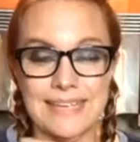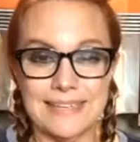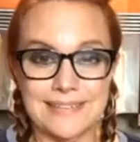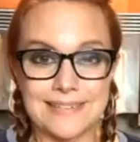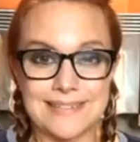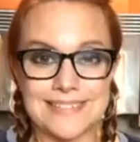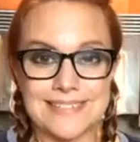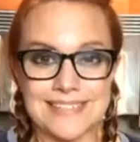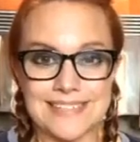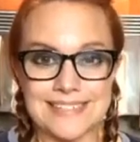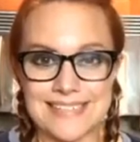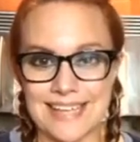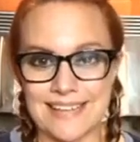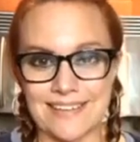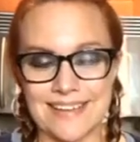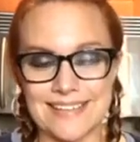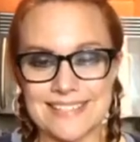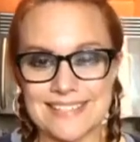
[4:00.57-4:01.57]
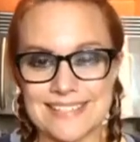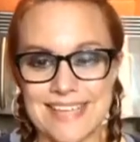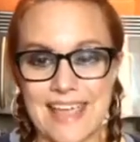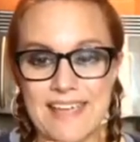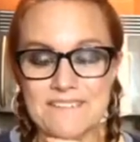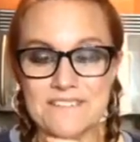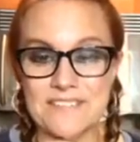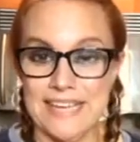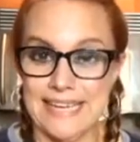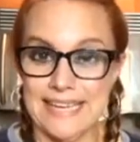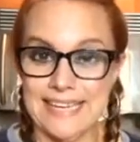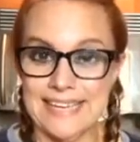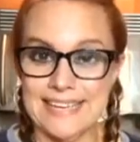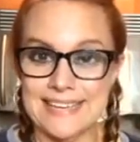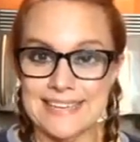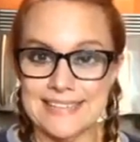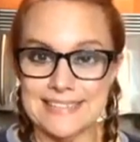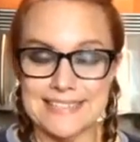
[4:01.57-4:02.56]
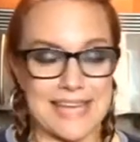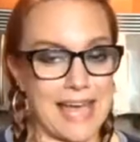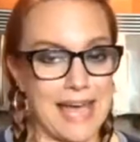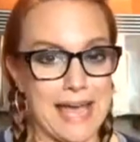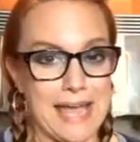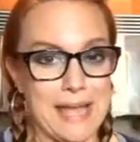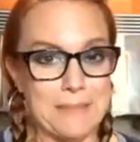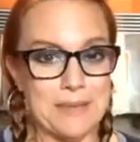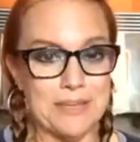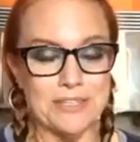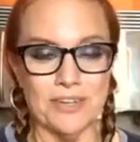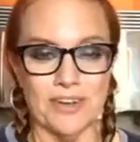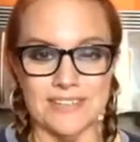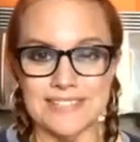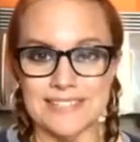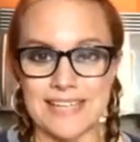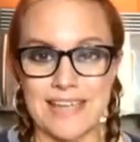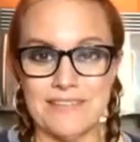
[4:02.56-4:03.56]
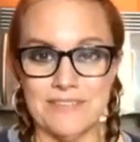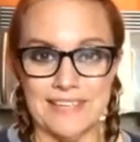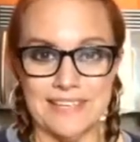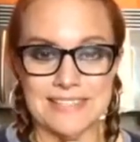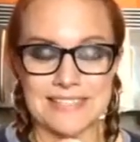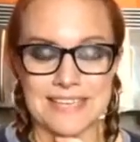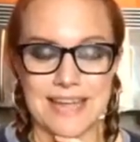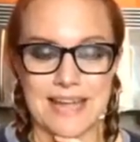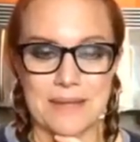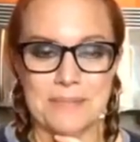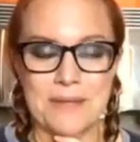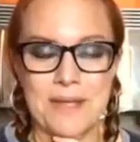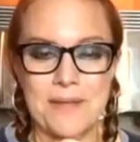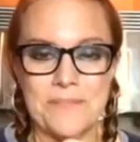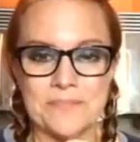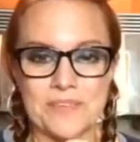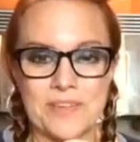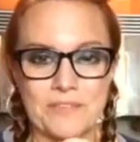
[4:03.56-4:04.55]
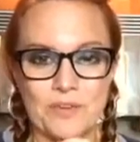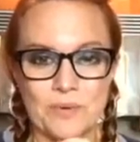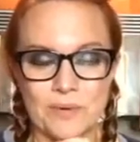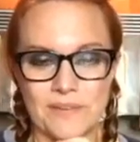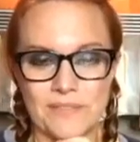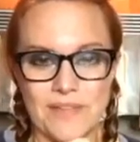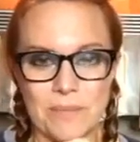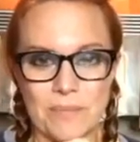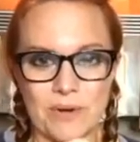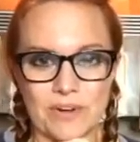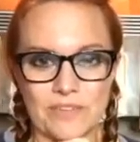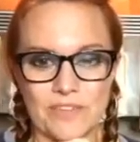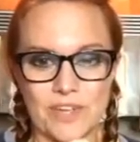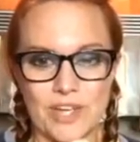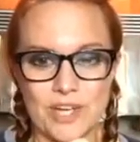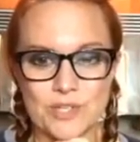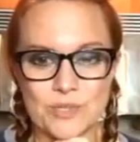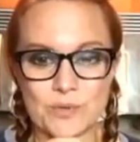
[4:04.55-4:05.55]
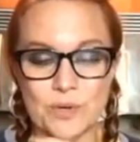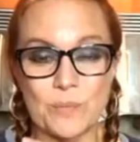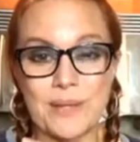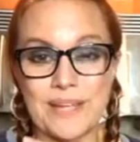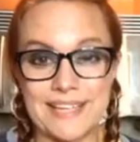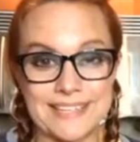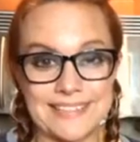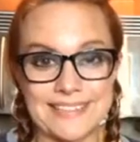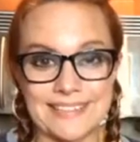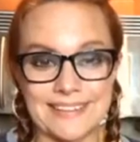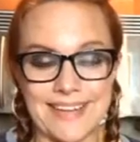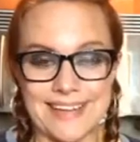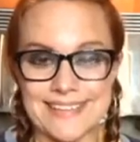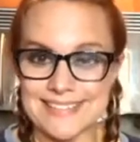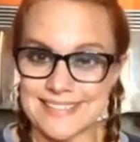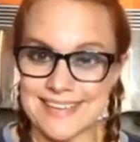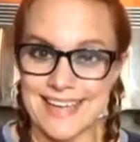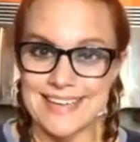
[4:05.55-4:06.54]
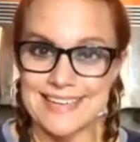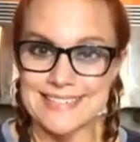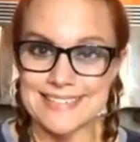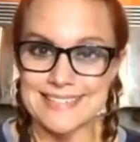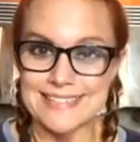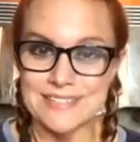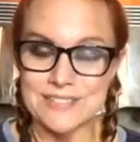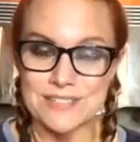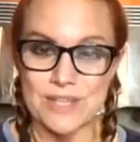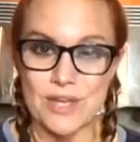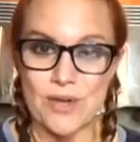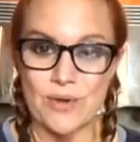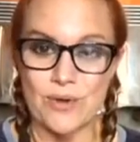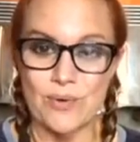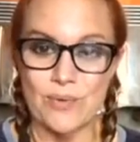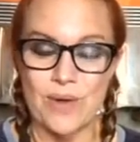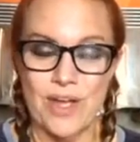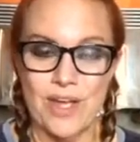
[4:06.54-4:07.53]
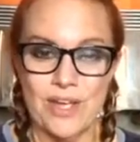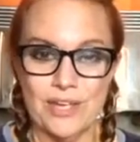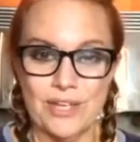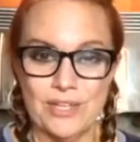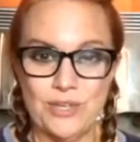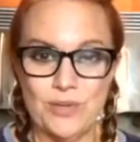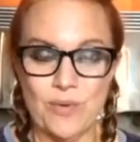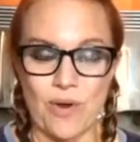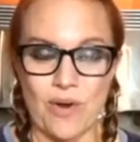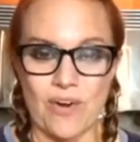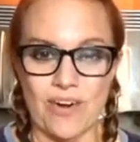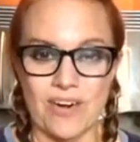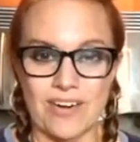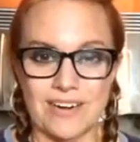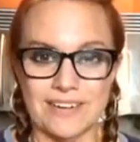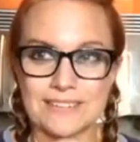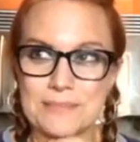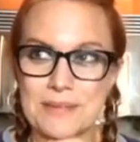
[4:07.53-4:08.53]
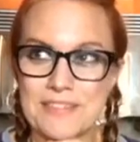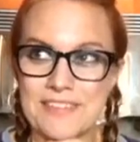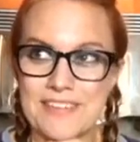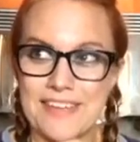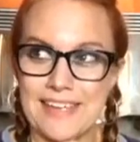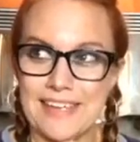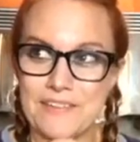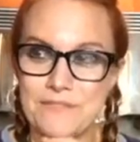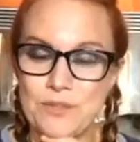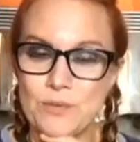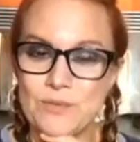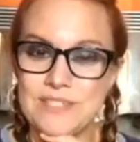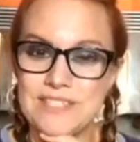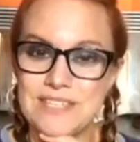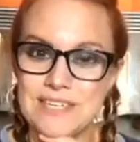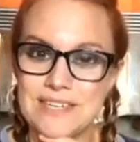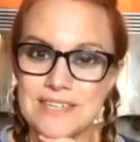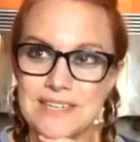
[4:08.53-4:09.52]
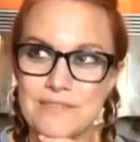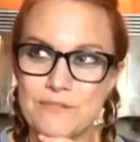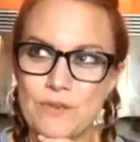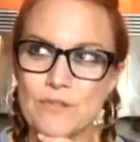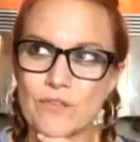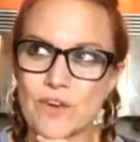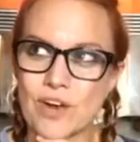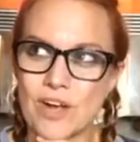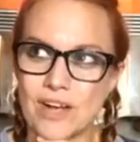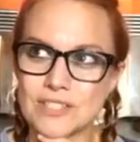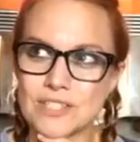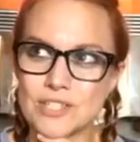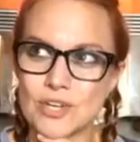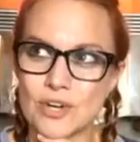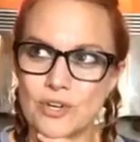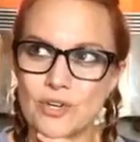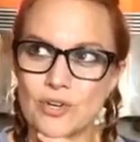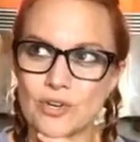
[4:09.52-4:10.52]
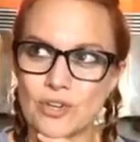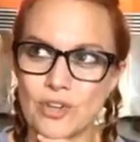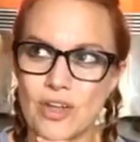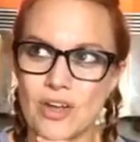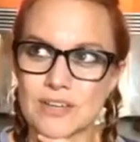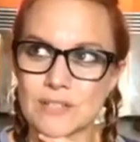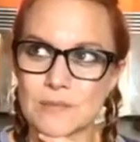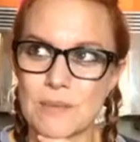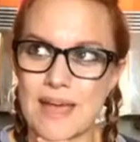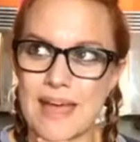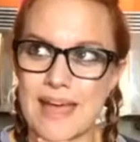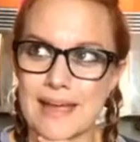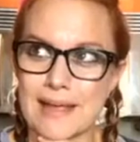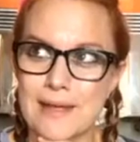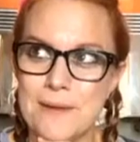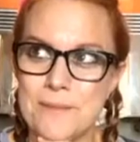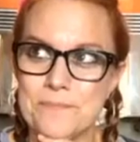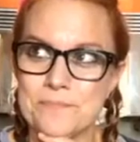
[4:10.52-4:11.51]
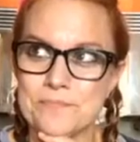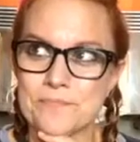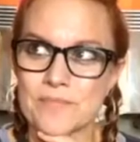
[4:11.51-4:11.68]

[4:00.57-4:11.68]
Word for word: ends daylight saving time, not savings time. If you were in that part of the country, we ended last night. So you are, let me think, if you didn't, if you forgot to turn your clocks back,